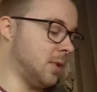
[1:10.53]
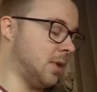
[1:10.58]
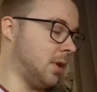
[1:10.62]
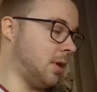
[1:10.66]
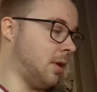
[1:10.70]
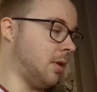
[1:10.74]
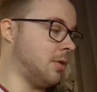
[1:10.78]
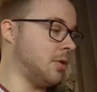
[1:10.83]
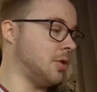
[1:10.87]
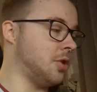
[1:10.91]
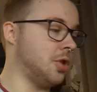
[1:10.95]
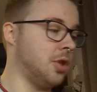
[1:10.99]

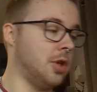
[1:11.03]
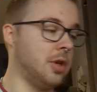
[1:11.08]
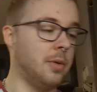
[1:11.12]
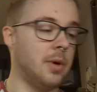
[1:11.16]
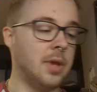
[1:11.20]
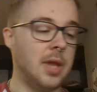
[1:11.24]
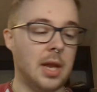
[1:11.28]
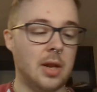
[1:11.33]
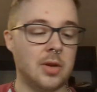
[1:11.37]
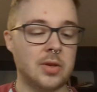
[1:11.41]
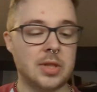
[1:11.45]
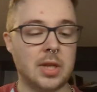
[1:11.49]
I'll just show you what
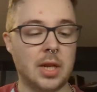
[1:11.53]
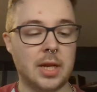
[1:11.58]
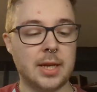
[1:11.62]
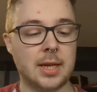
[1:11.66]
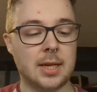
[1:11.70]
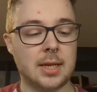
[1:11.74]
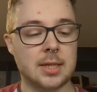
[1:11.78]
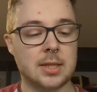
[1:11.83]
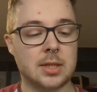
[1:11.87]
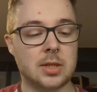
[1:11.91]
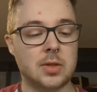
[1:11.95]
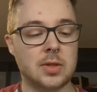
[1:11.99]
that looks like.
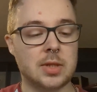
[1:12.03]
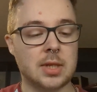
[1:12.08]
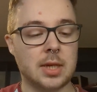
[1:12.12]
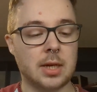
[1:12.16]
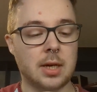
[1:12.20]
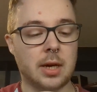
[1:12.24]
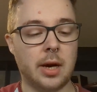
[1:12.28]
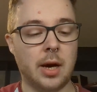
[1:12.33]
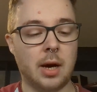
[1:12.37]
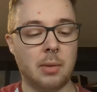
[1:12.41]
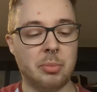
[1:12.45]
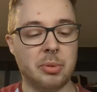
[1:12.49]
It's using a
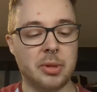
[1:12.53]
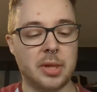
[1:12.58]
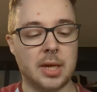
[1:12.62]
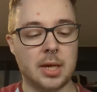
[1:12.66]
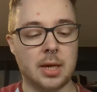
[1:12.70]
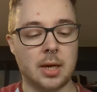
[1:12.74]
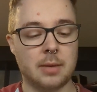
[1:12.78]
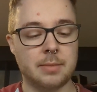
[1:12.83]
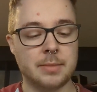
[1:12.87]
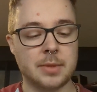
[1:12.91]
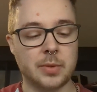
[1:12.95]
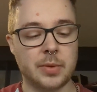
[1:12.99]
cup that it
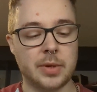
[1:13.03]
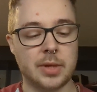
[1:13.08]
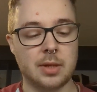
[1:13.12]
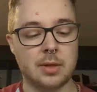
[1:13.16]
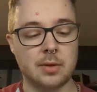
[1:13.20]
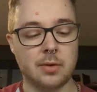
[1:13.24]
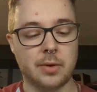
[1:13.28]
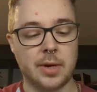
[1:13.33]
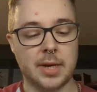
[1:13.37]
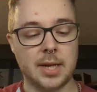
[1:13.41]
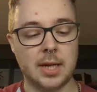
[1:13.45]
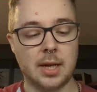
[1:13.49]
comes with
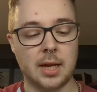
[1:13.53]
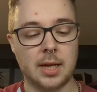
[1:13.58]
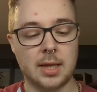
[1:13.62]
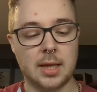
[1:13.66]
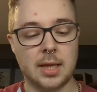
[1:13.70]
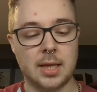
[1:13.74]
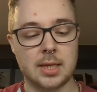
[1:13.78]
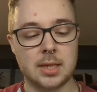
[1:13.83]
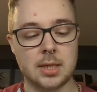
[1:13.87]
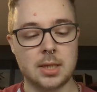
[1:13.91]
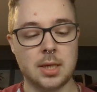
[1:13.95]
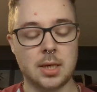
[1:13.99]
already, like
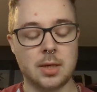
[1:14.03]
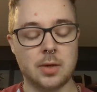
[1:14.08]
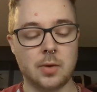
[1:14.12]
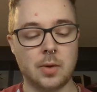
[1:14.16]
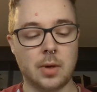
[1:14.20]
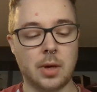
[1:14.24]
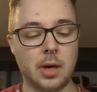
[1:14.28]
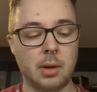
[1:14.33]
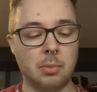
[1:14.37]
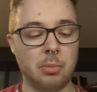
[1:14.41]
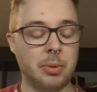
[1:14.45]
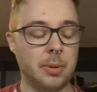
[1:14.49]
the internal
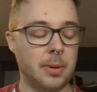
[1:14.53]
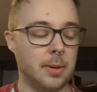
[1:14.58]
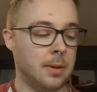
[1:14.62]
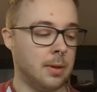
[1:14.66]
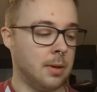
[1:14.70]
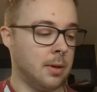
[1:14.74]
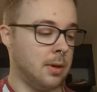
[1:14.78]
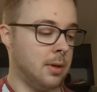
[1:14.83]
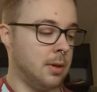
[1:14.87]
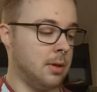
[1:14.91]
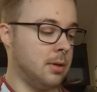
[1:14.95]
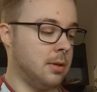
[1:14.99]
cup
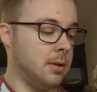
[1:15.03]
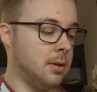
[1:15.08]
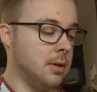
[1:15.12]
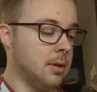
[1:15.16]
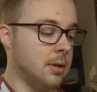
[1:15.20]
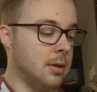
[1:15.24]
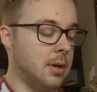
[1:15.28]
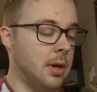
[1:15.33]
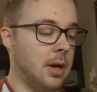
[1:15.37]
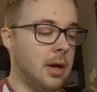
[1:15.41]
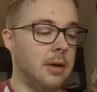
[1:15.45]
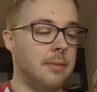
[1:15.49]

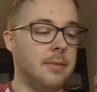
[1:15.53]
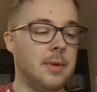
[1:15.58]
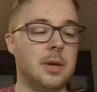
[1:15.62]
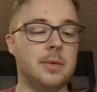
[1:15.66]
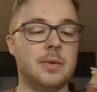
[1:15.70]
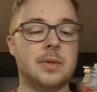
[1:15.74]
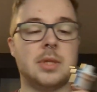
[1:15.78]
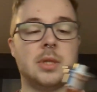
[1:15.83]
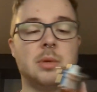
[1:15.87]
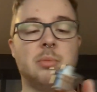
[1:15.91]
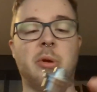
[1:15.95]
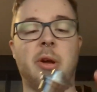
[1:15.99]
that it
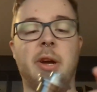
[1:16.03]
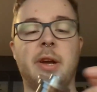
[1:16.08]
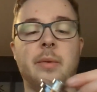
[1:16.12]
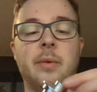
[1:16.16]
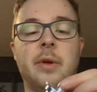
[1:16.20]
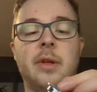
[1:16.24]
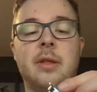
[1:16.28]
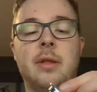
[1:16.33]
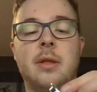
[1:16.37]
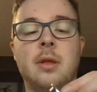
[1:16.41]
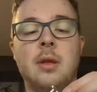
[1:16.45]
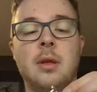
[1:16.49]
was supplied
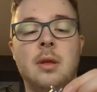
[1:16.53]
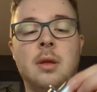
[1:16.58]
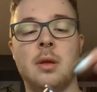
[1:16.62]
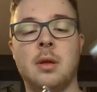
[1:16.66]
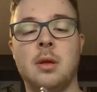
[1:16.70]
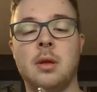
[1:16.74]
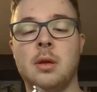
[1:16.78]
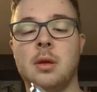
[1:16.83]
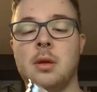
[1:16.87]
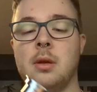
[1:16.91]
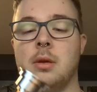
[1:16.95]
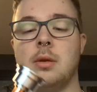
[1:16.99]
with. So
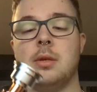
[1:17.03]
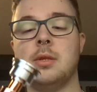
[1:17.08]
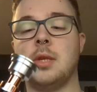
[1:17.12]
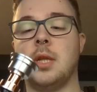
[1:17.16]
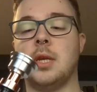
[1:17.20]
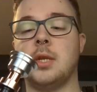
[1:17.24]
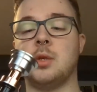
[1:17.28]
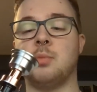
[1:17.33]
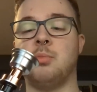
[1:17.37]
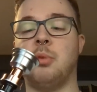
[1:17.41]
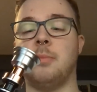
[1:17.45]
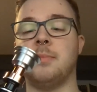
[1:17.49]
that
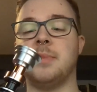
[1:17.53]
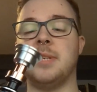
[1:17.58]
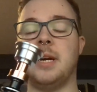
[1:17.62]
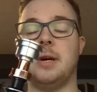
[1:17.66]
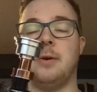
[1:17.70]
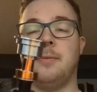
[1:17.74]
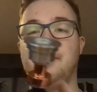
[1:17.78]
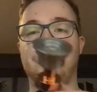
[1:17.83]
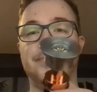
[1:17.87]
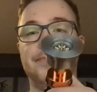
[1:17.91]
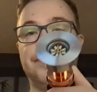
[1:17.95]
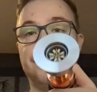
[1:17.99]
just pops
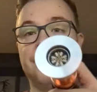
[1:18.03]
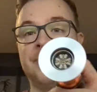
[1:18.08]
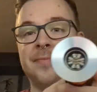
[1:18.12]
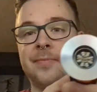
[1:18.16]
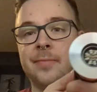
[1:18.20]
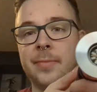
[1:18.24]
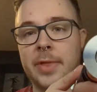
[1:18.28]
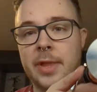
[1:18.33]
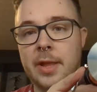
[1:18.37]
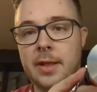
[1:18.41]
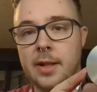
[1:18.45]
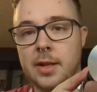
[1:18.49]
out.
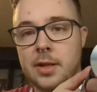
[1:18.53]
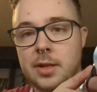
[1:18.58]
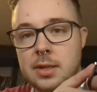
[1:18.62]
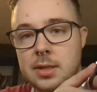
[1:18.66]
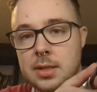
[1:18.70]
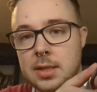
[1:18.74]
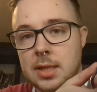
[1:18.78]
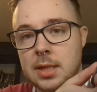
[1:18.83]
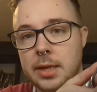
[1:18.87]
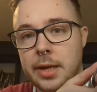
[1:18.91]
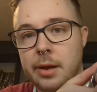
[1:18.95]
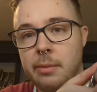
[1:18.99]
And then you can
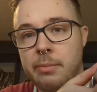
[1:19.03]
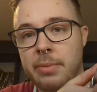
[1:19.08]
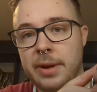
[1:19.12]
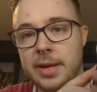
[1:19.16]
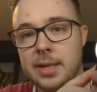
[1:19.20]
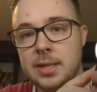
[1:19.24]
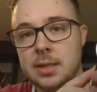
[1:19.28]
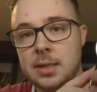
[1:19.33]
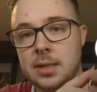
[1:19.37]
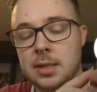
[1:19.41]
see the neopixel.